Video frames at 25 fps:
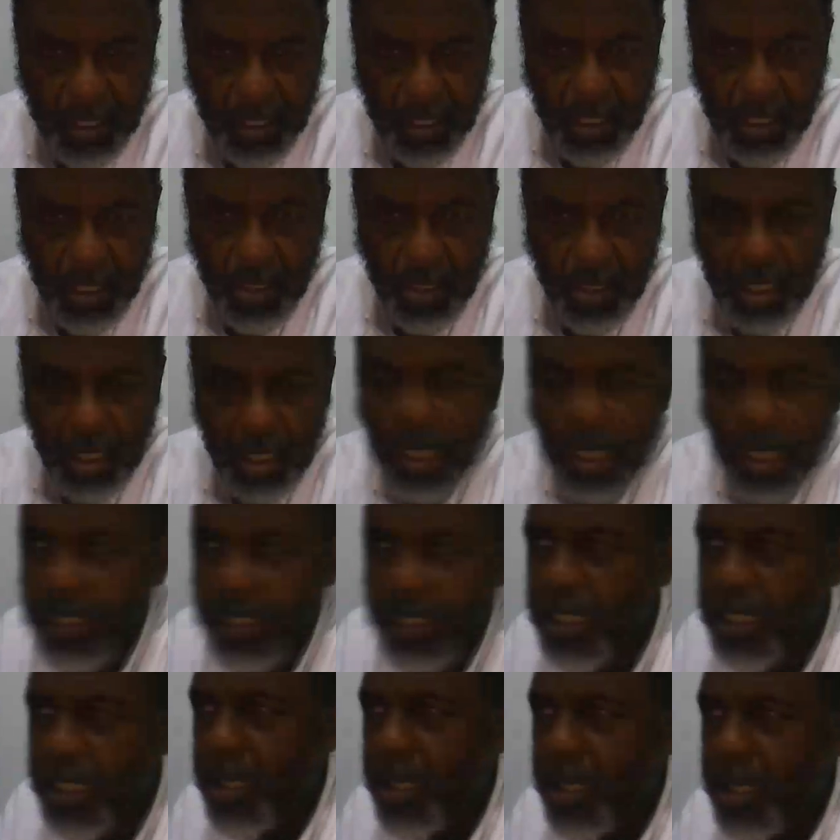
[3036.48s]
You're
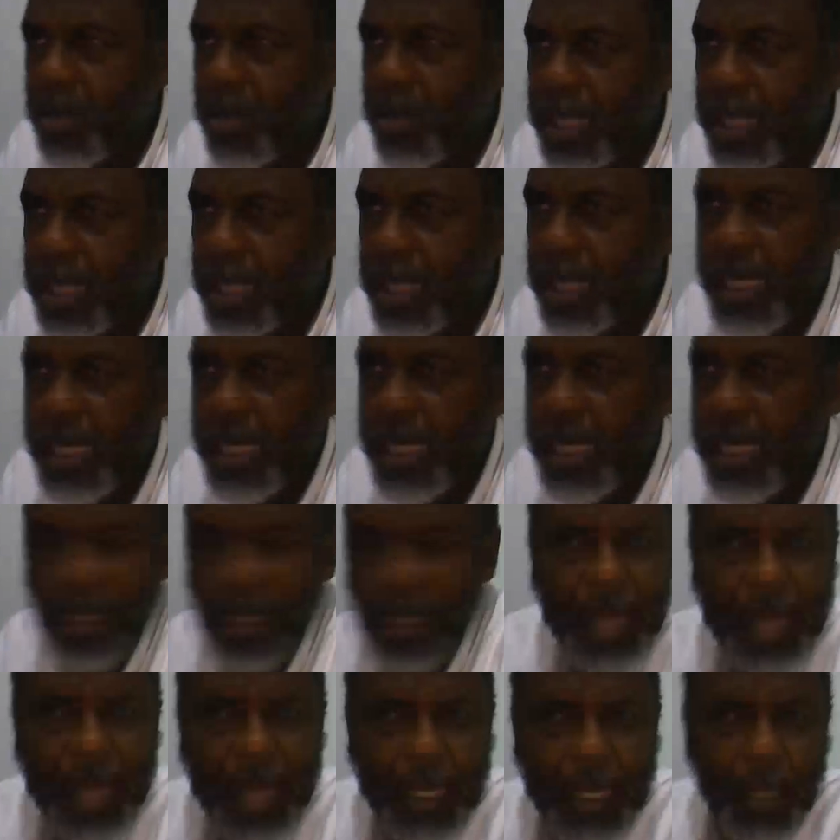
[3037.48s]
lusting, you're looking, and oh, I got
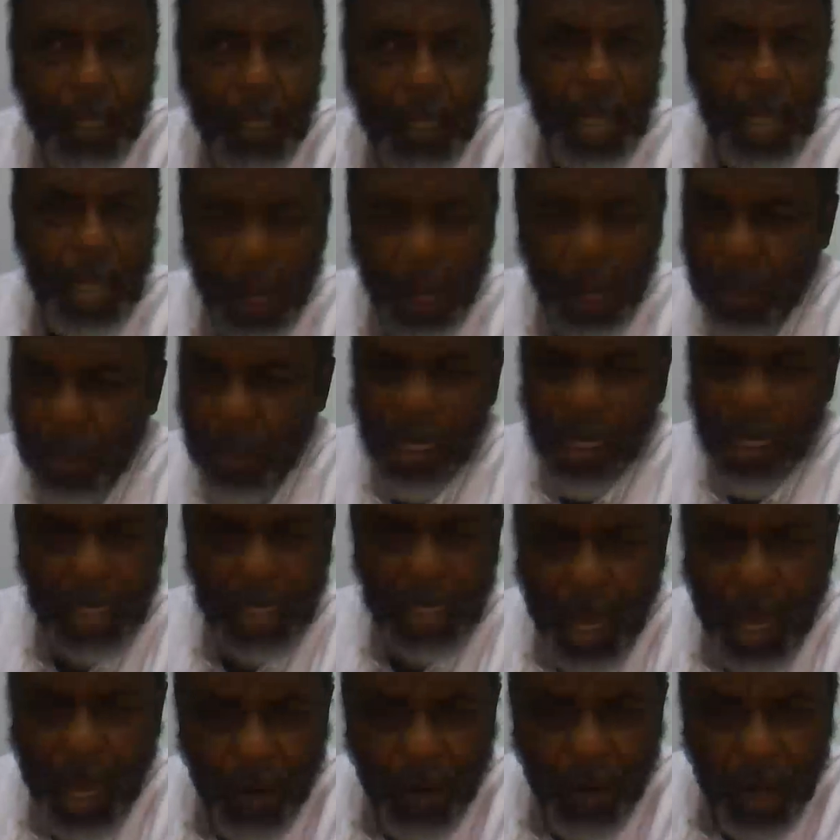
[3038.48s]
to get out.
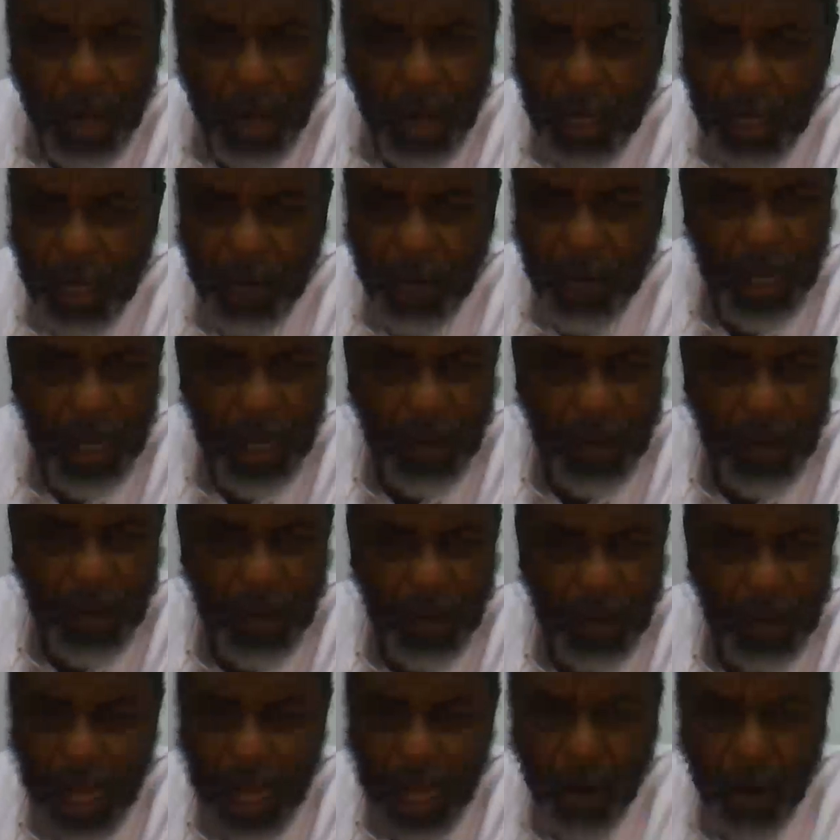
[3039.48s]
No, no, no, no,
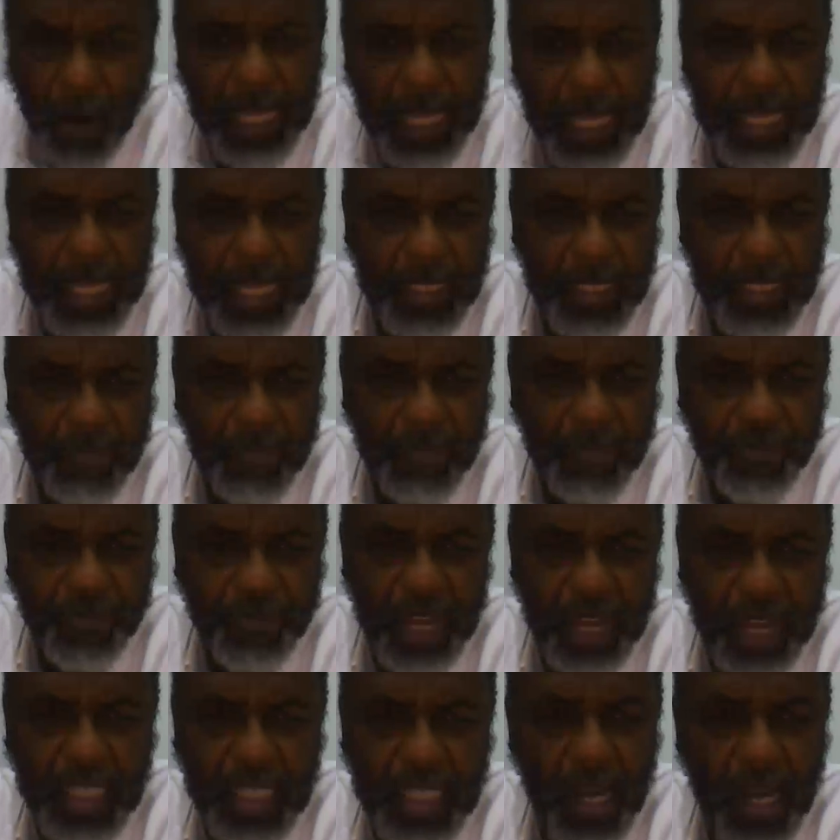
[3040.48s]
no. You get that
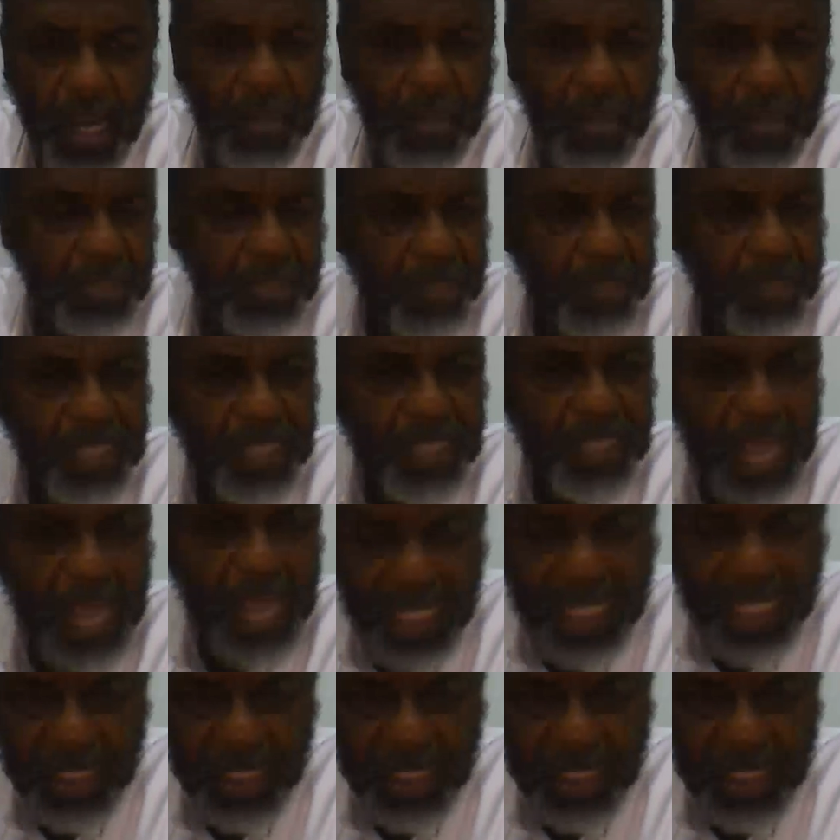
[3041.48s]
flesh under subjection.